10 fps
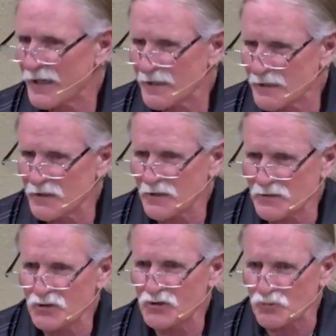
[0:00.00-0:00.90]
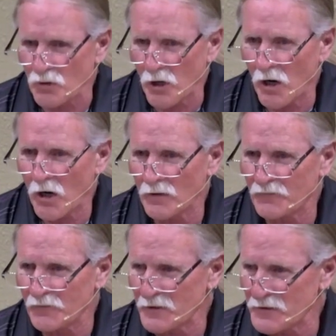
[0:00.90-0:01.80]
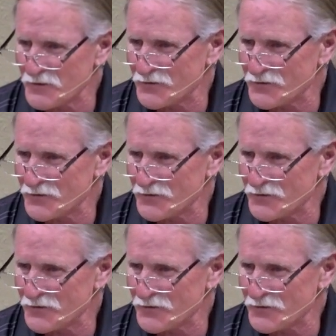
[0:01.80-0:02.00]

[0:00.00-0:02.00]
It takes a strong fish